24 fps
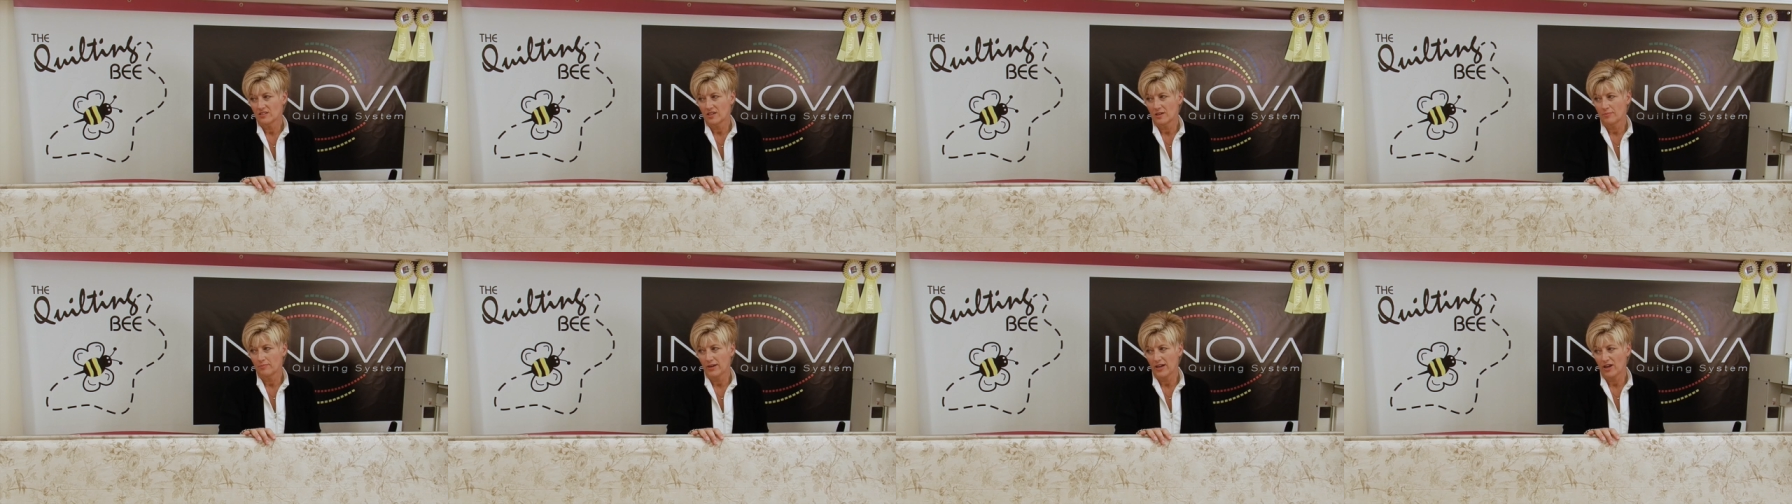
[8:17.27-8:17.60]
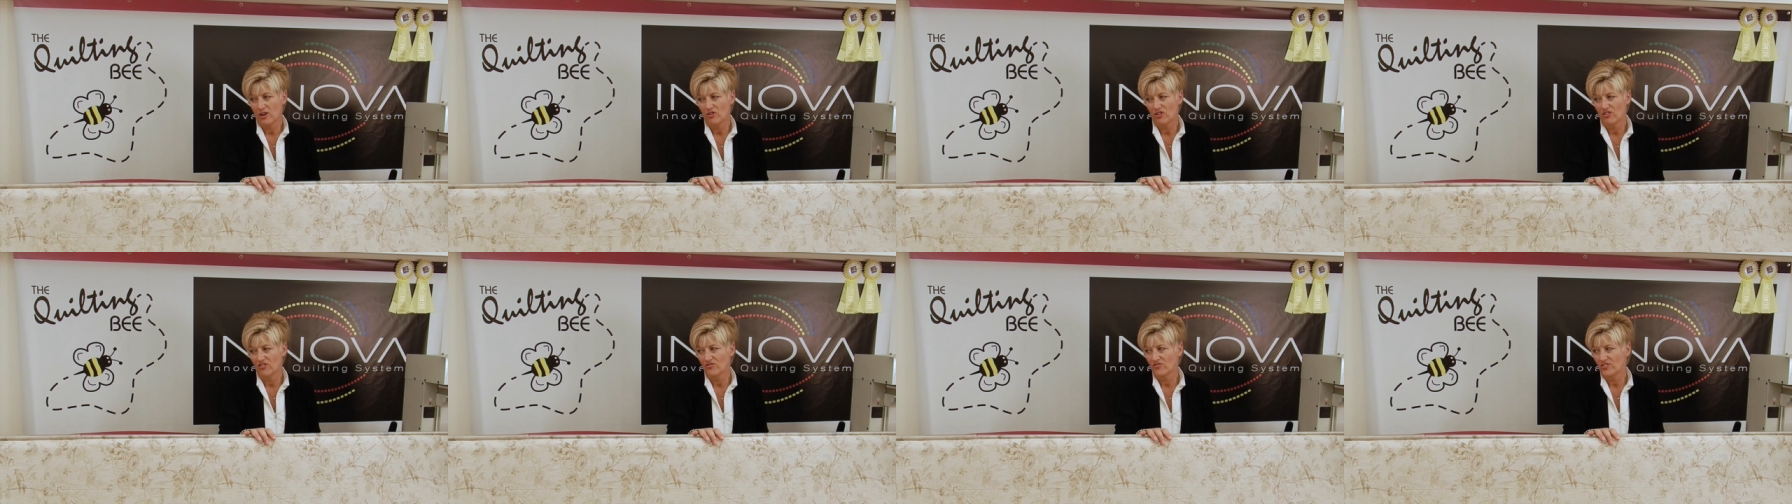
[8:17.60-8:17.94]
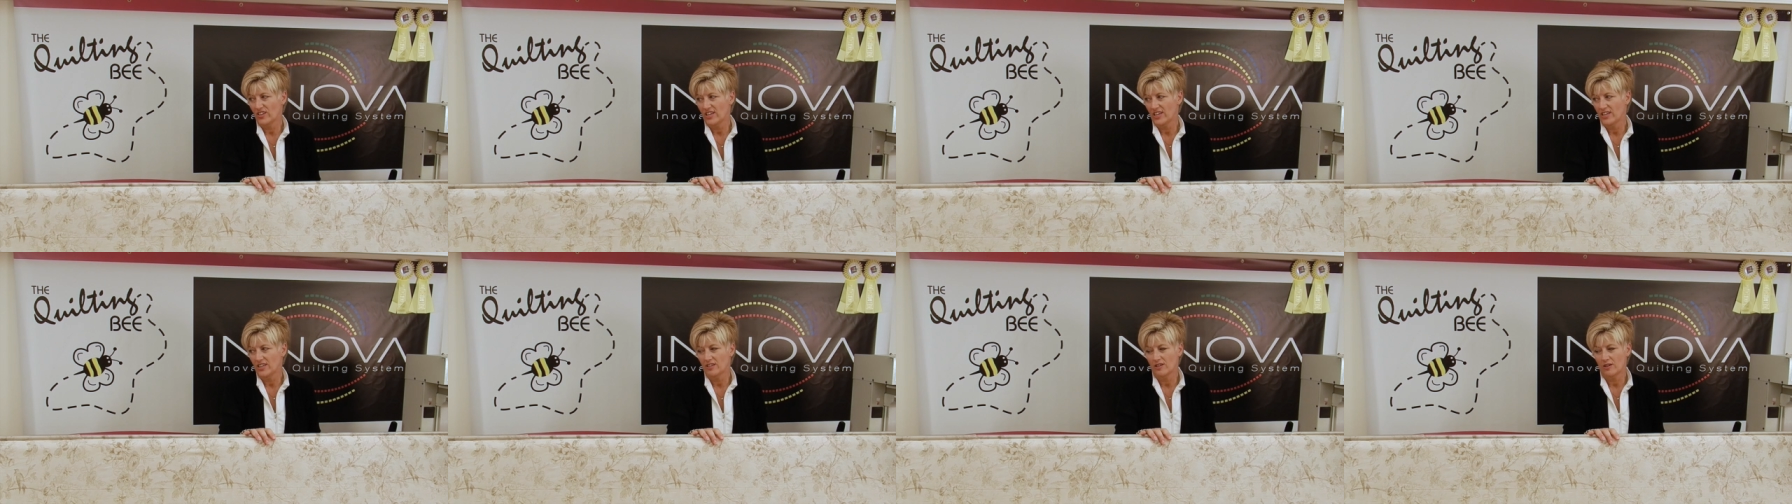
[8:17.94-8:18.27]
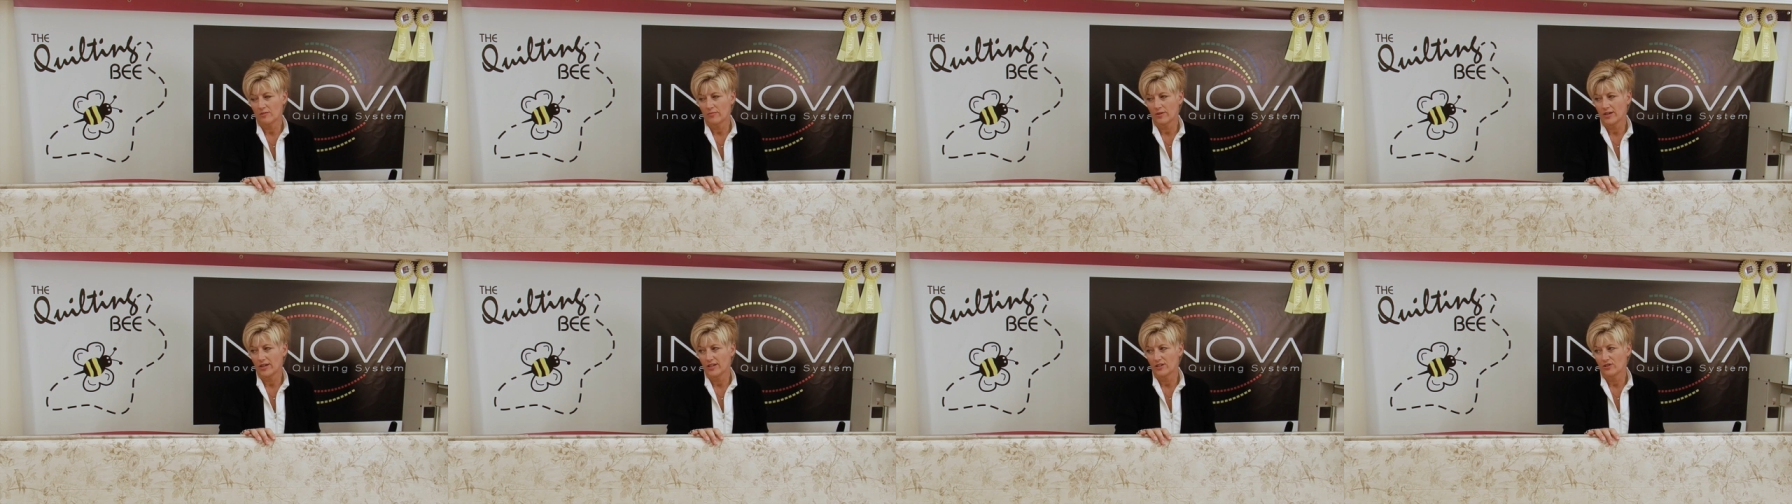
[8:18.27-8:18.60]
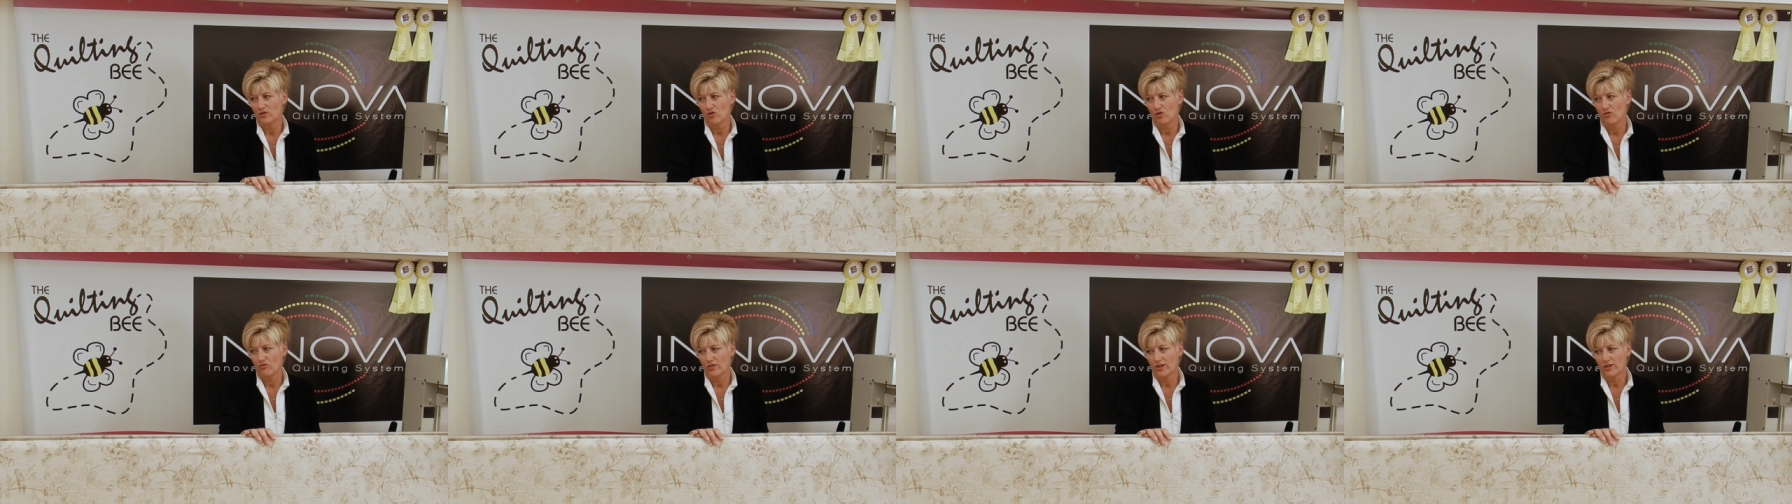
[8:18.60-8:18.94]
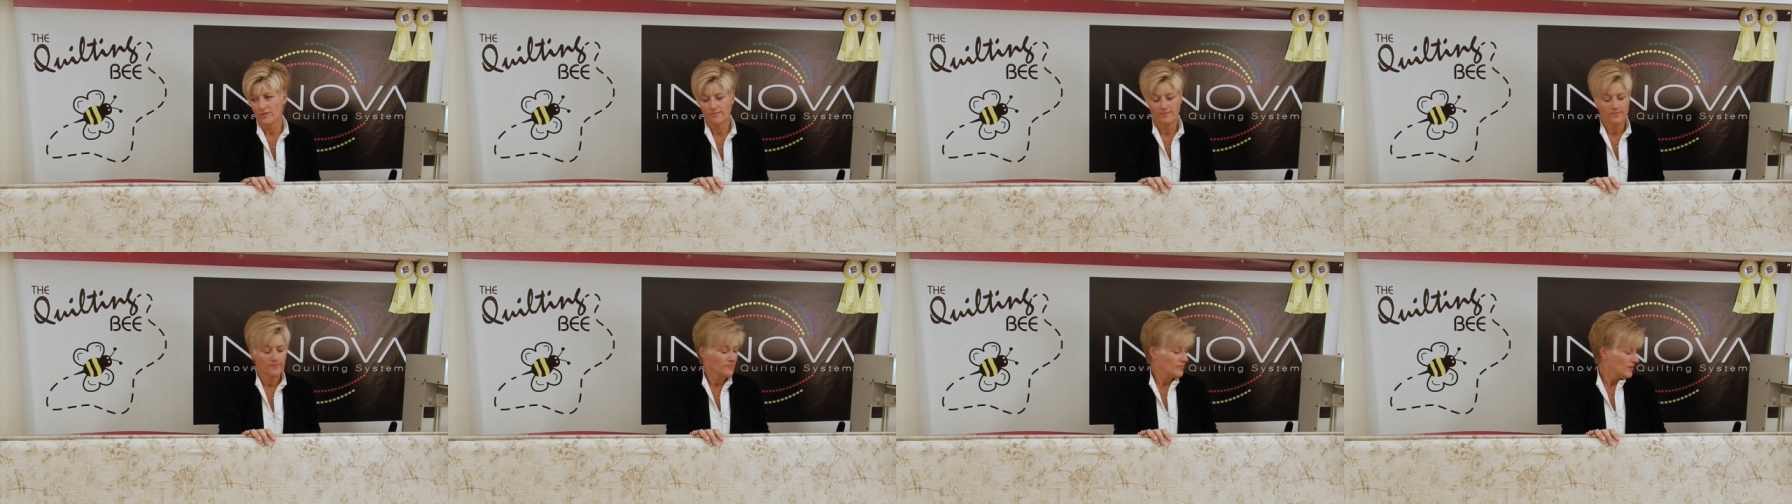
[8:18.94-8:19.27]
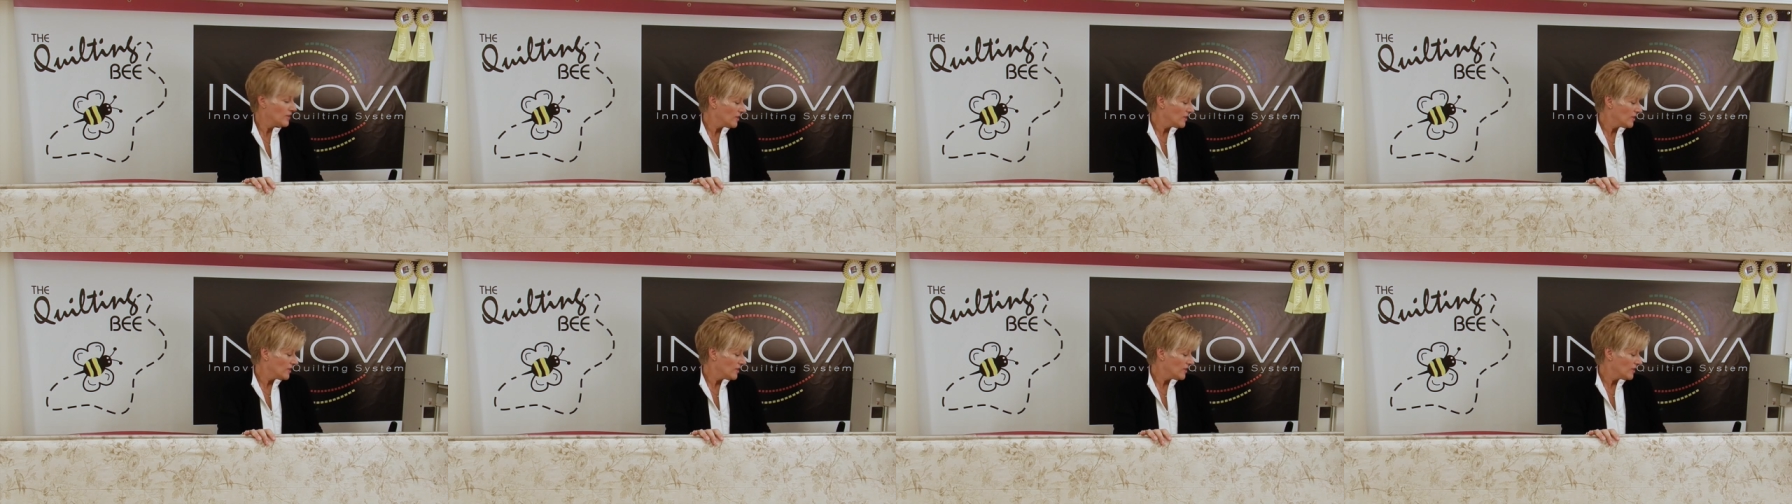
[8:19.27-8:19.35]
a power feed on my Innova.